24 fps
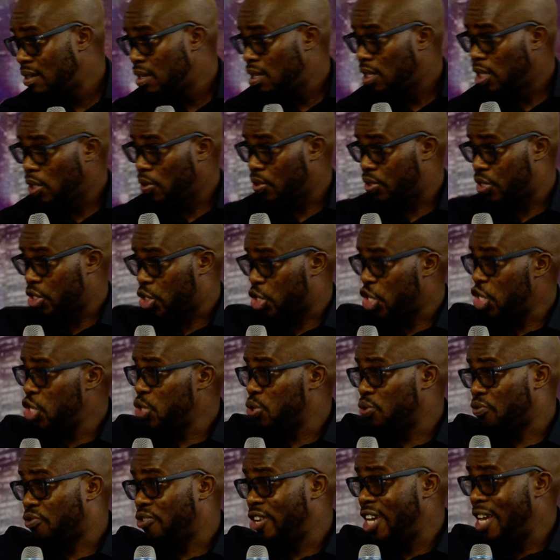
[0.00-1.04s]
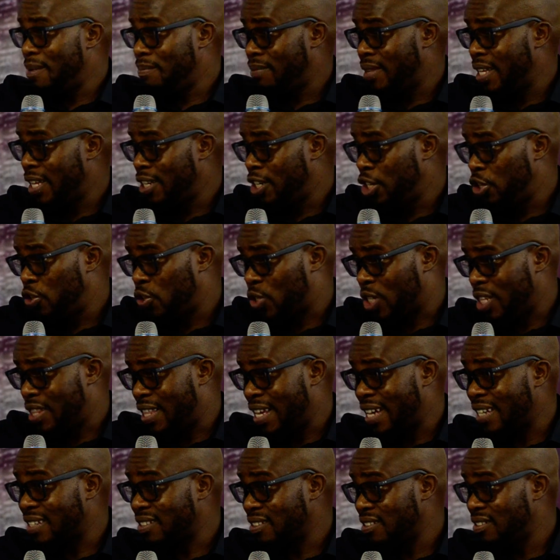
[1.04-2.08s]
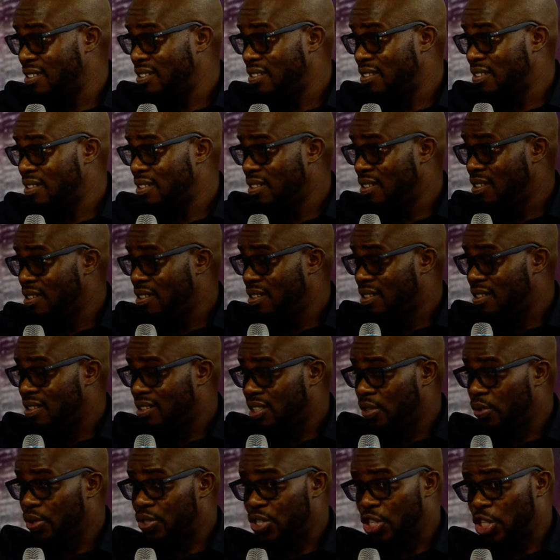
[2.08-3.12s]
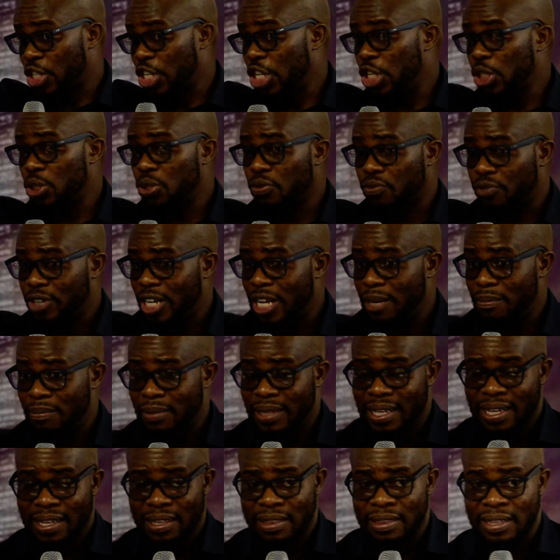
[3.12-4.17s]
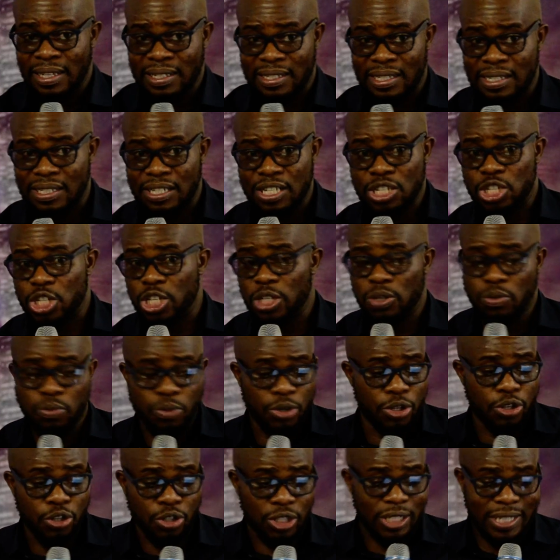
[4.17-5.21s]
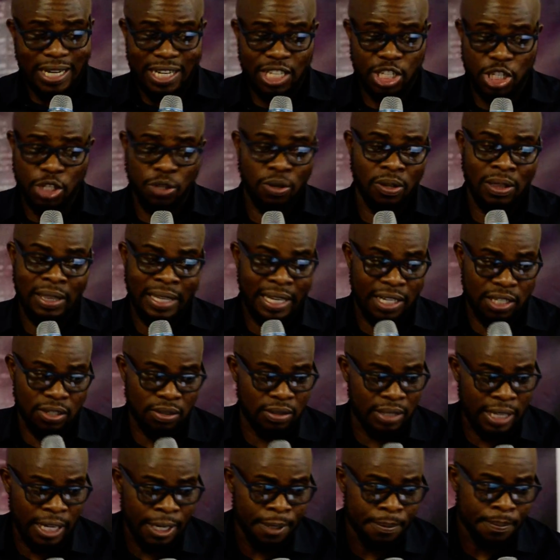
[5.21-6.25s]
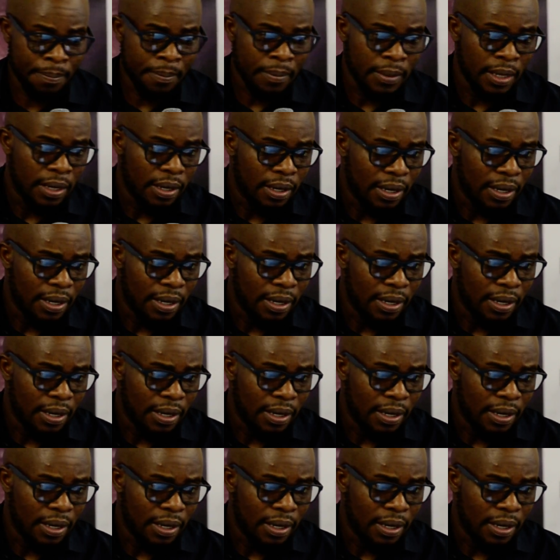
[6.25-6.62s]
There was a change of name there. Did you see that? There was a change of name there. That's a teaching. We're not touching on that today.